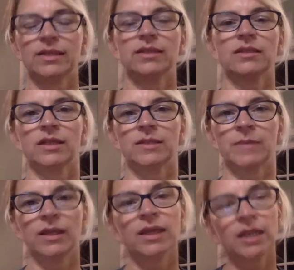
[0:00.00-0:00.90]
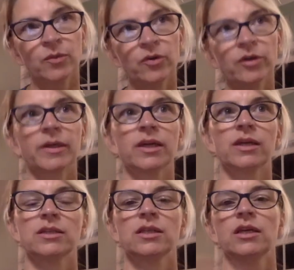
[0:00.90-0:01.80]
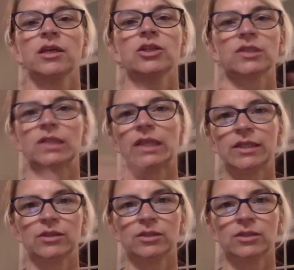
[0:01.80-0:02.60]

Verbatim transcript: that's not smelling anymore because it just dil